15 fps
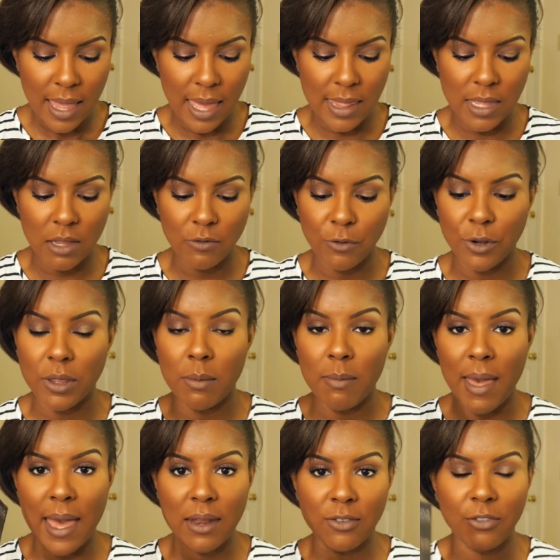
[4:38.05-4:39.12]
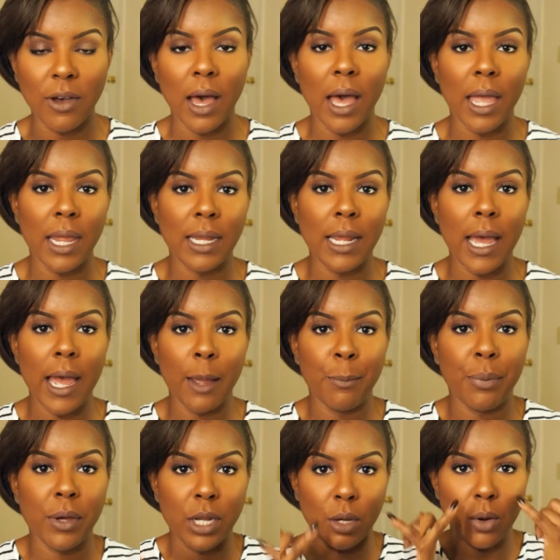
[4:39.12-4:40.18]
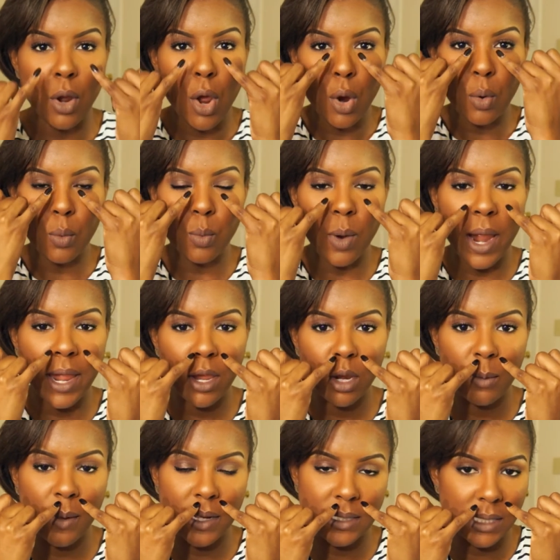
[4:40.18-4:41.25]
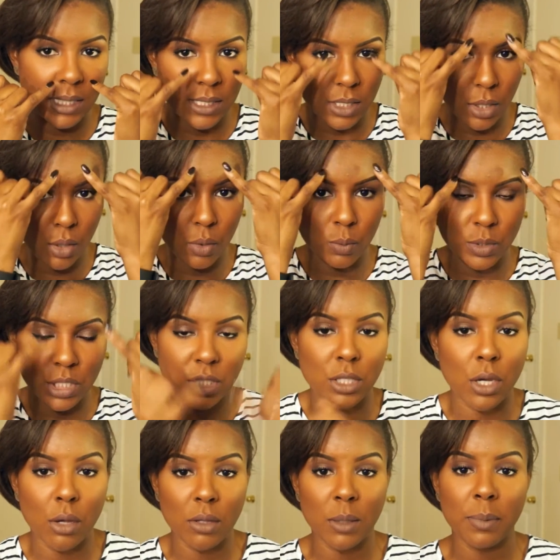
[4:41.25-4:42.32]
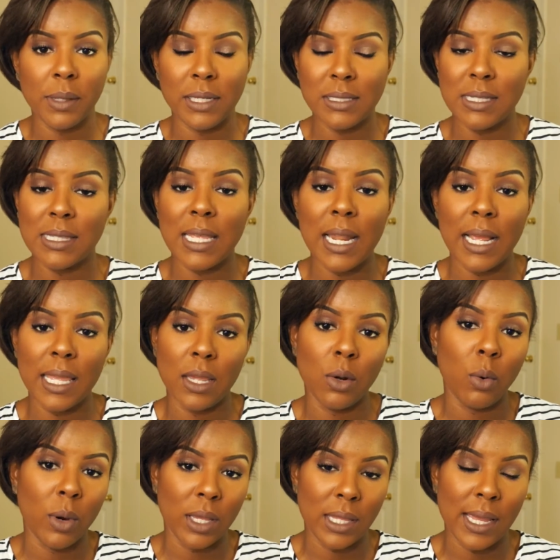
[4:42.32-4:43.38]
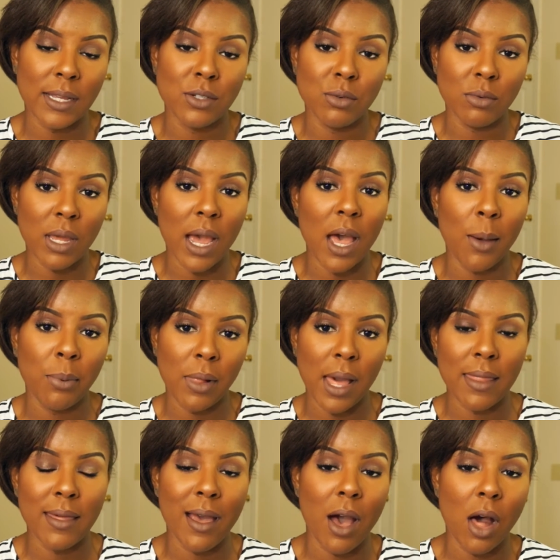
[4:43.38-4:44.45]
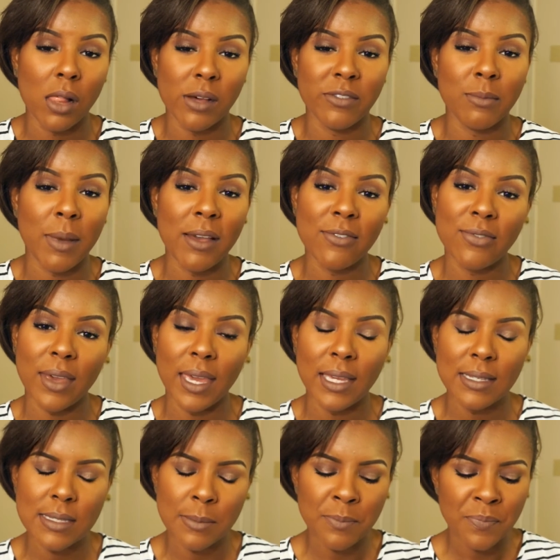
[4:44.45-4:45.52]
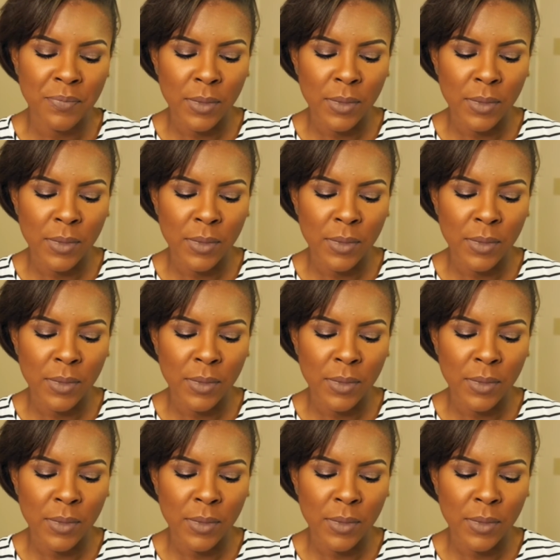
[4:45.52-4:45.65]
And then for the mattifying, I put it right here in my T-zone, which is the only places that I get oily. I do not apply that all over my face.